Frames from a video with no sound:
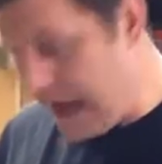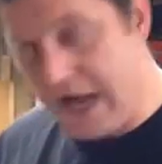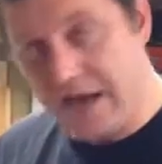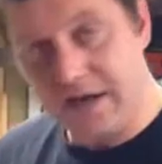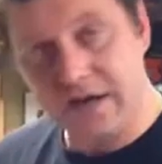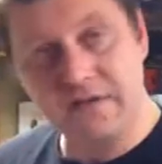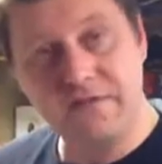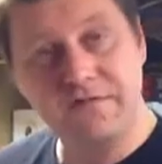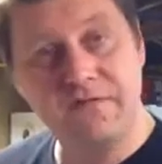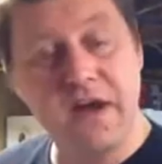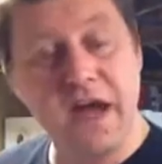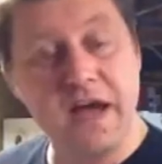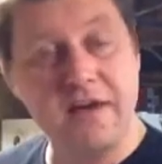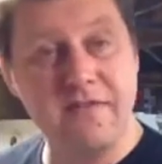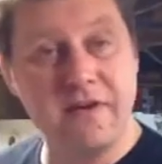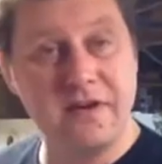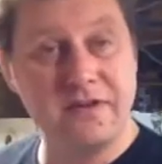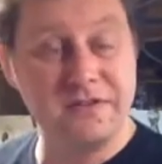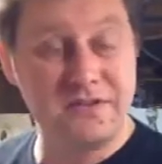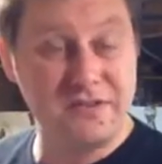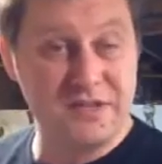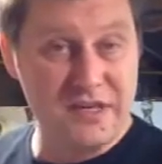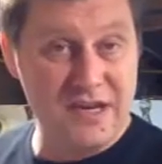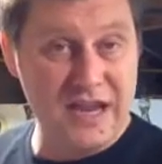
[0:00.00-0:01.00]
added 0.5
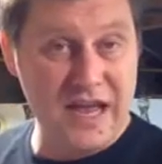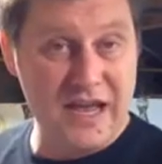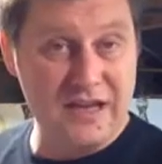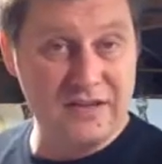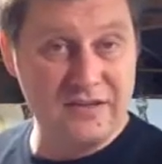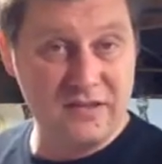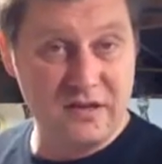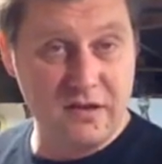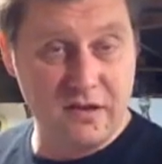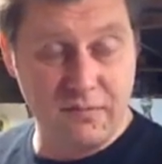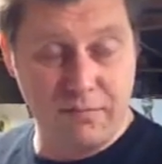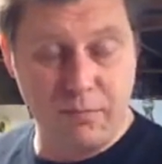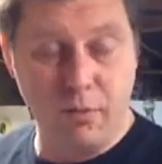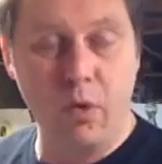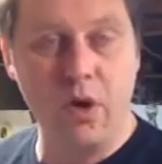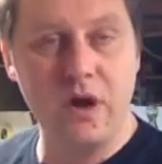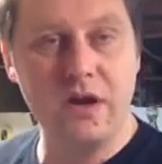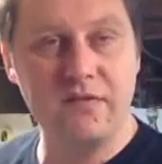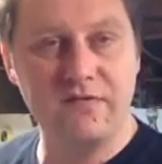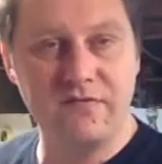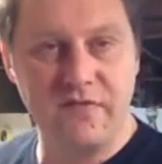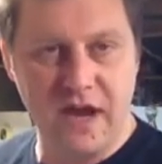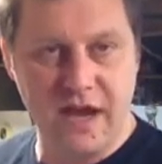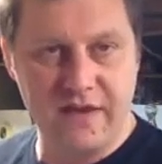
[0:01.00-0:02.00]

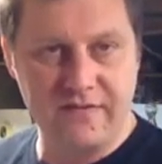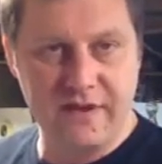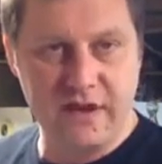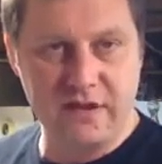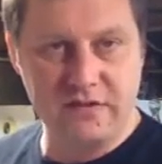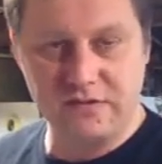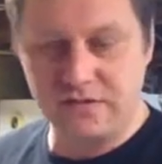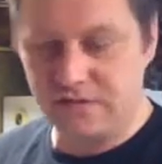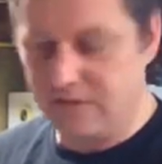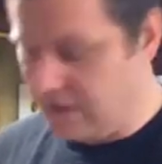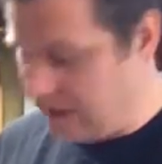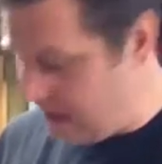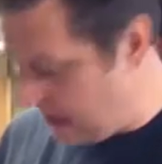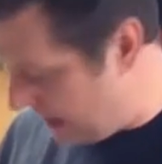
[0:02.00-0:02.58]
ounces of